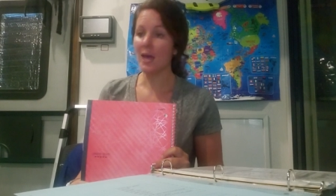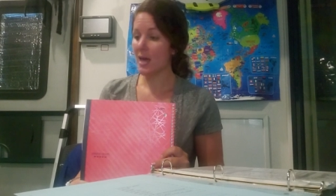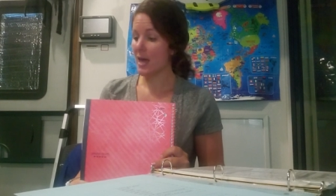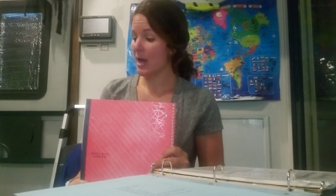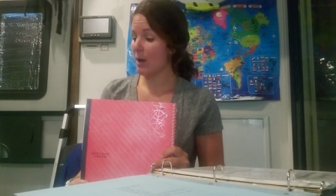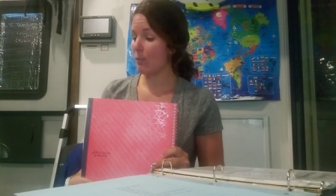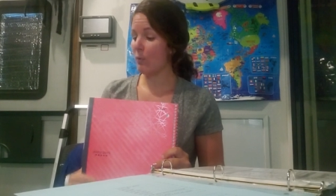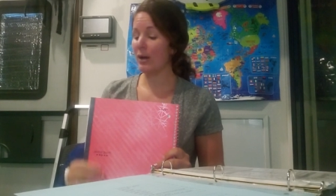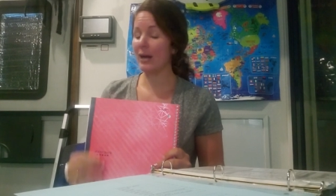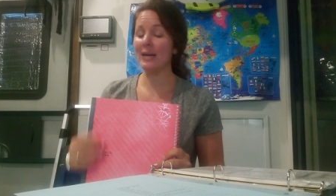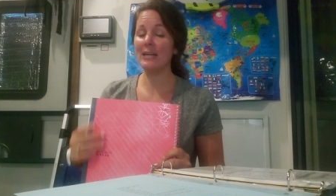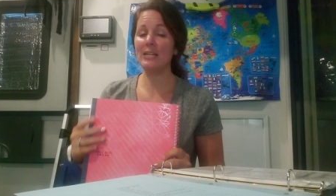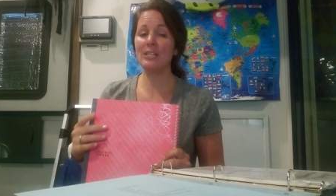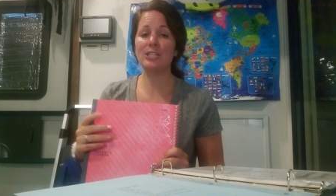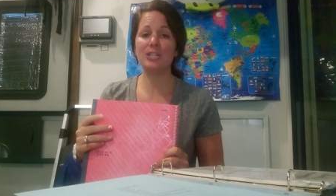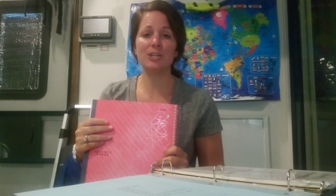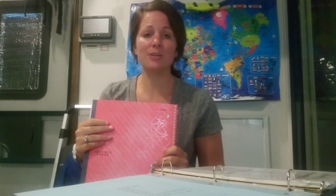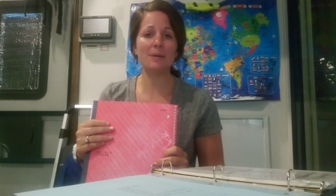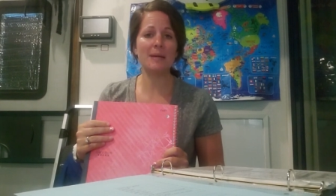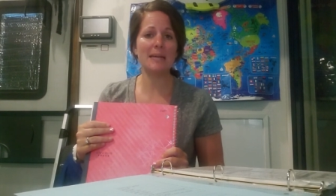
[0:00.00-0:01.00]
And what I
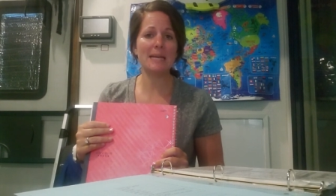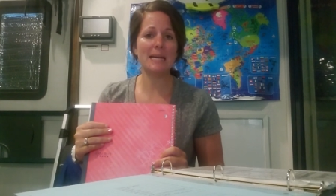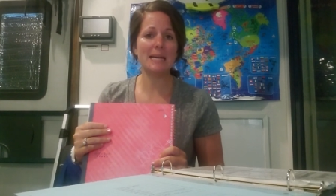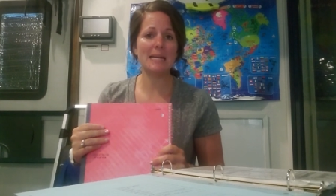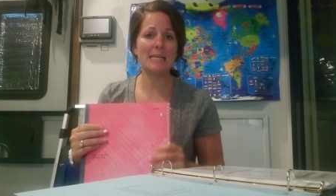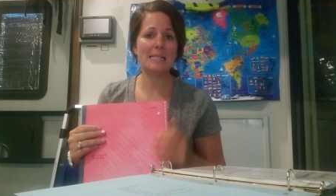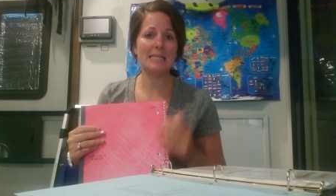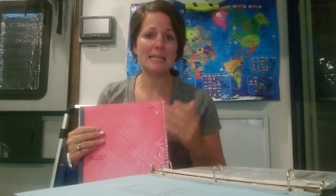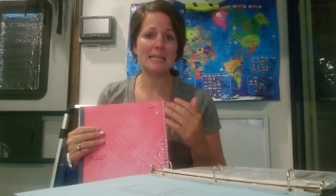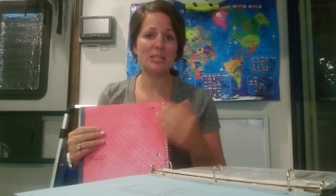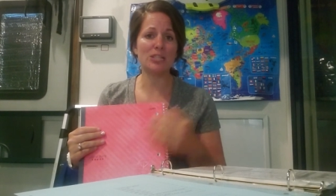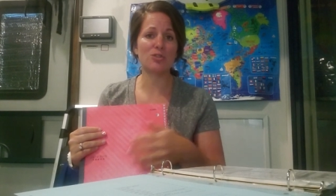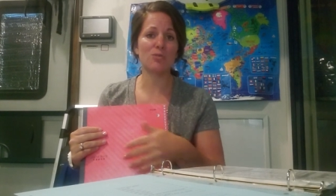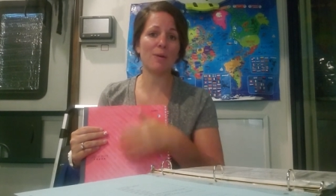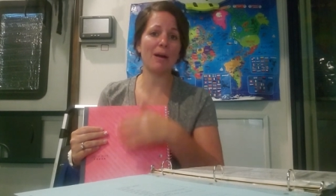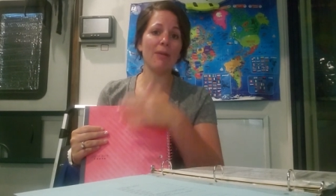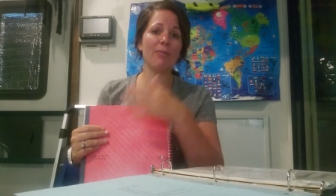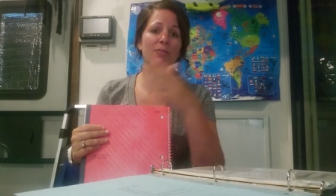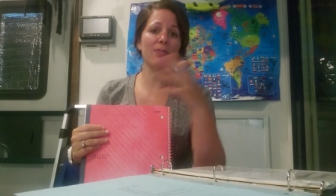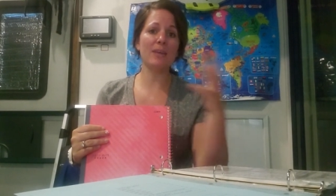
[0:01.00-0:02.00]
do is, is
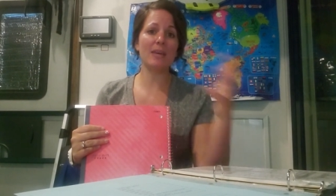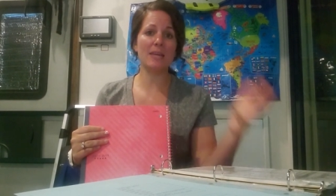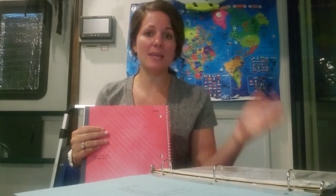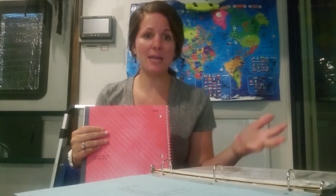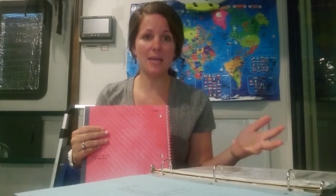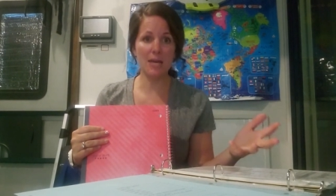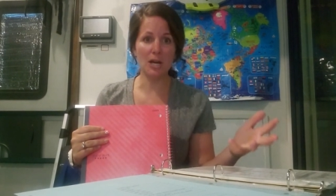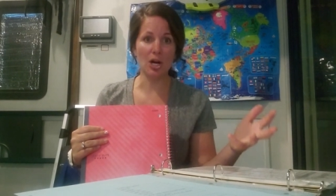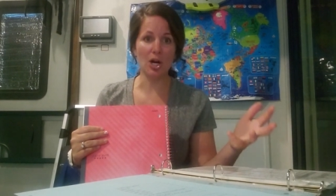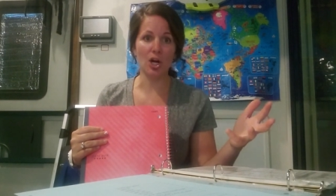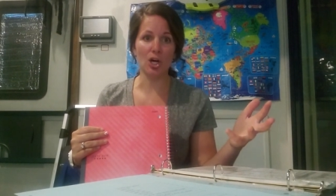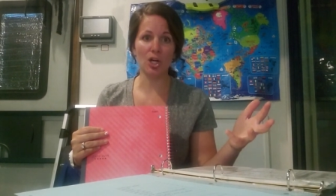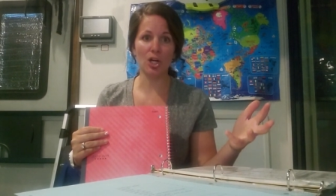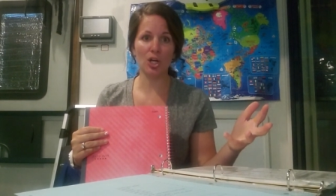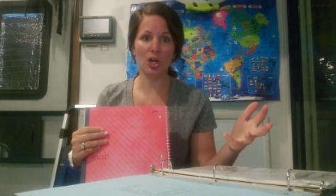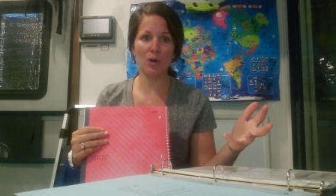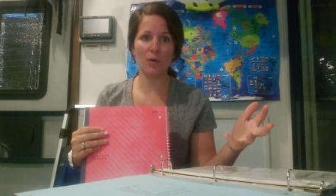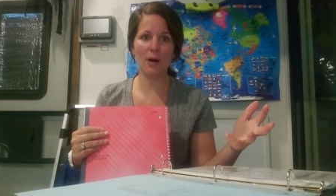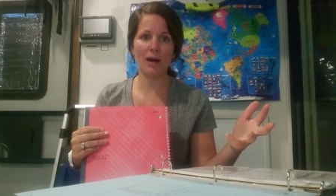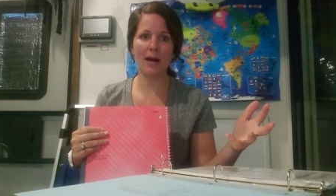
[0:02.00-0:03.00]
throughout the year, you
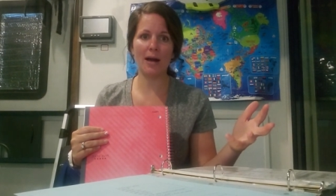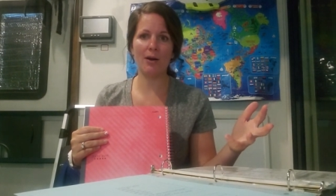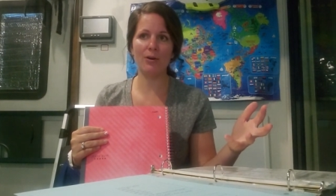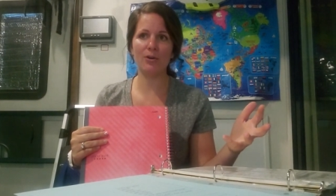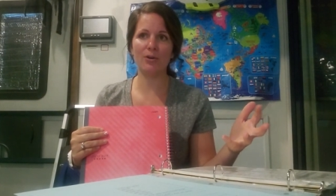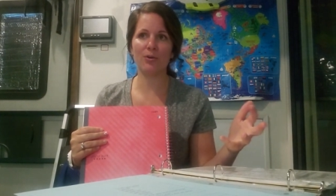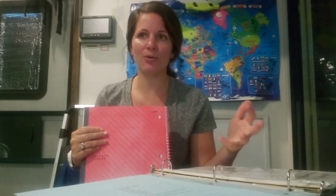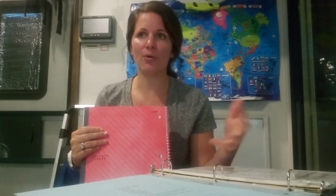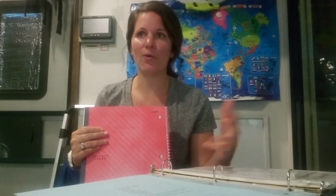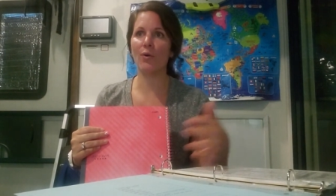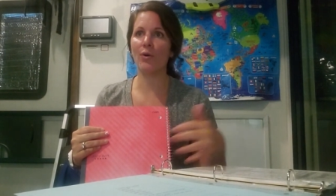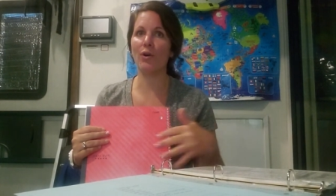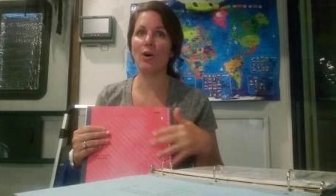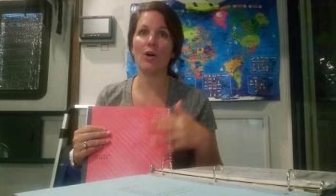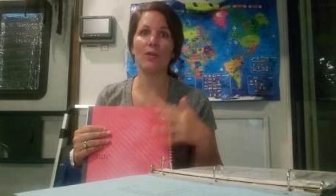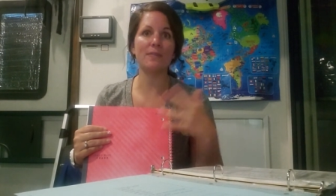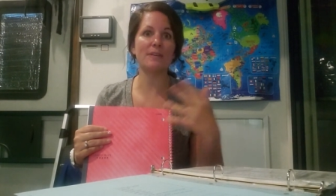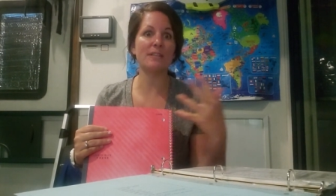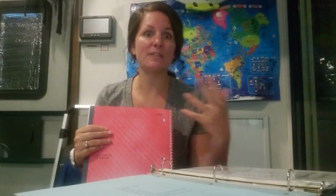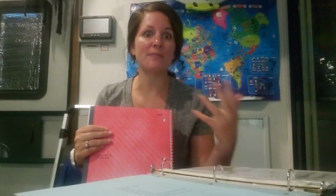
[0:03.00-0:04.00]
know how you're on
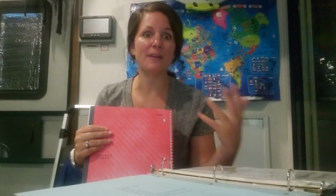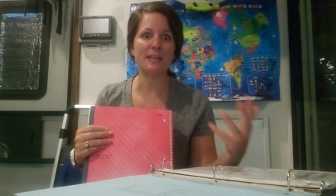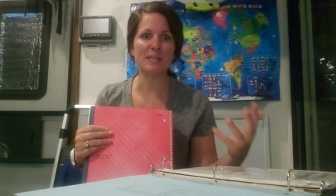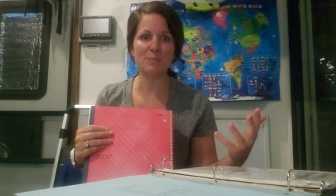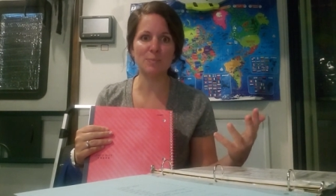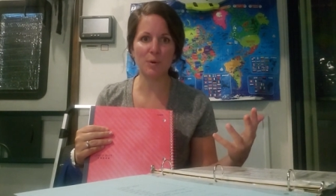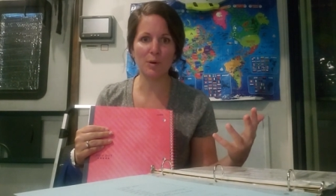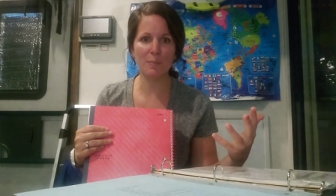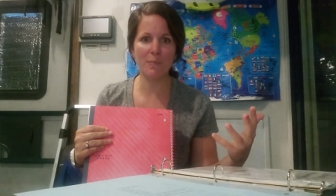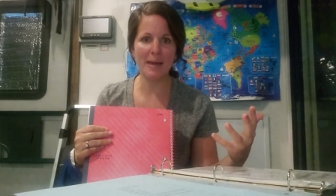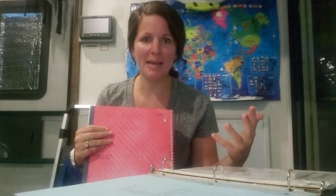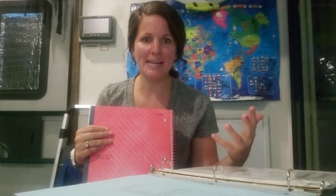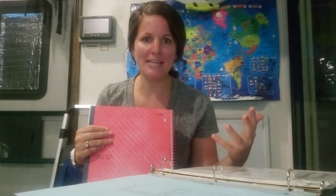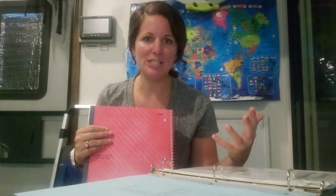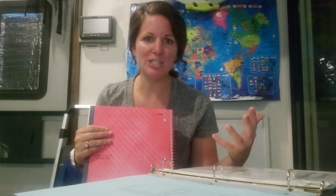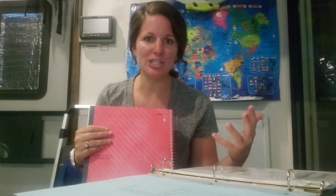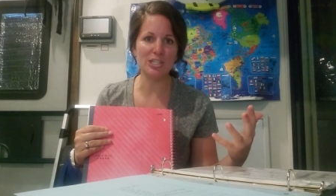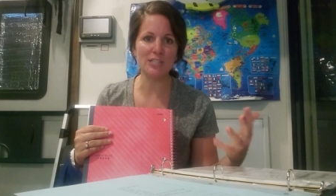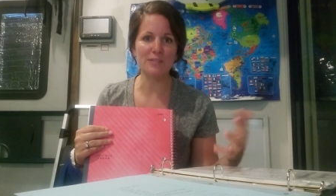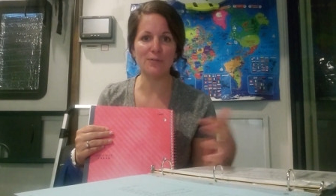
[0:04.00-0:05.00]
all these Facebook
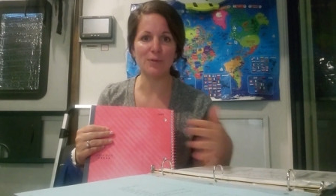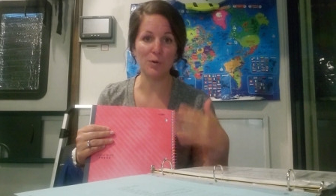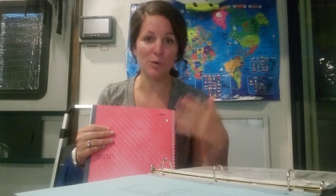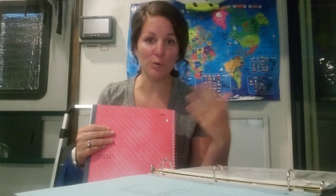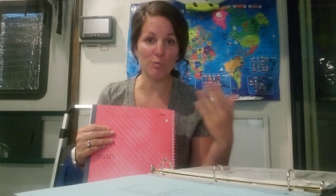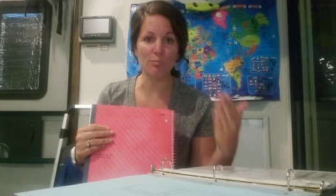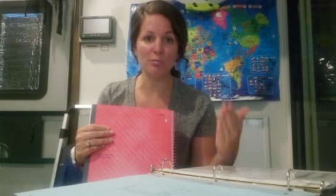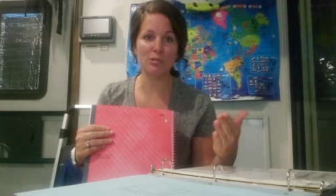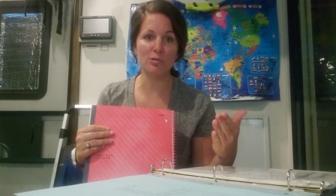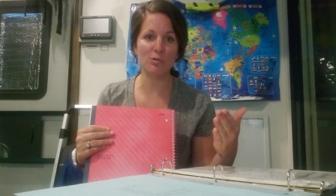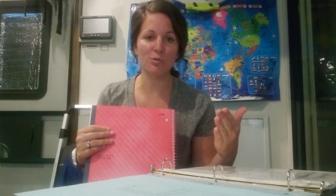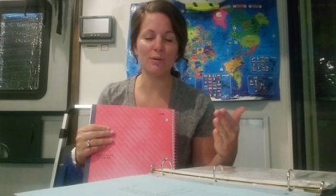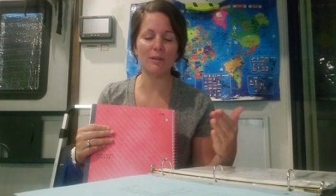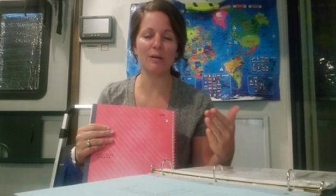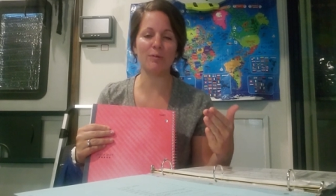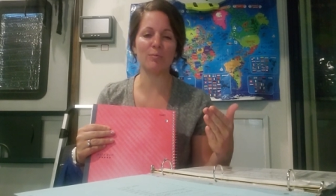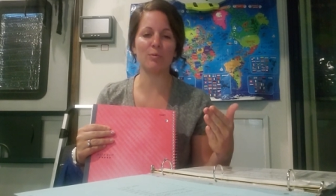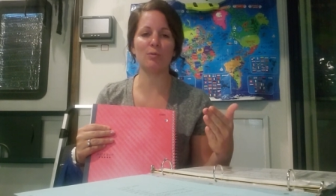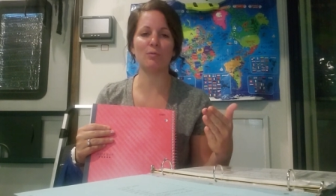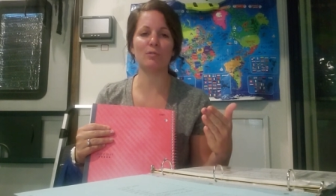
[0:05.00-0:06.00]
pages for homeschooling
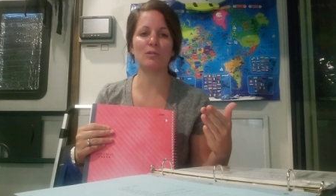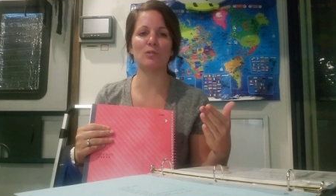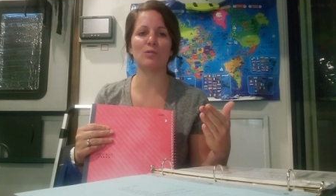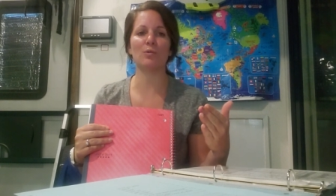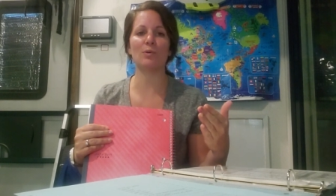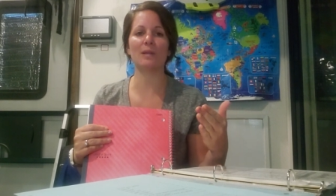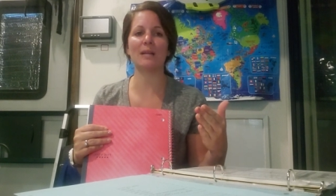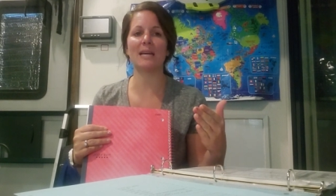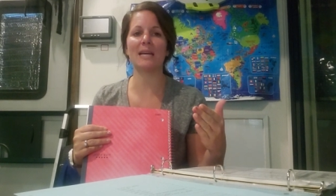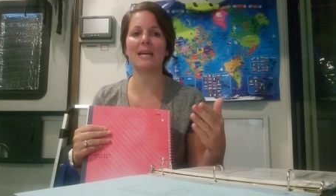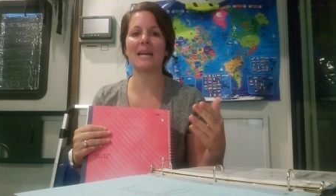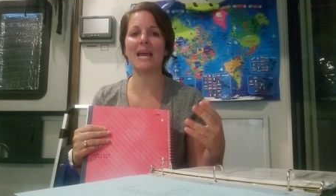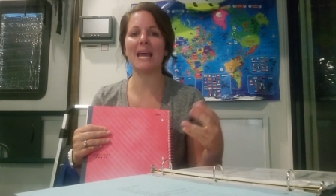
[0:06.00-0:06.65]
and road schooling,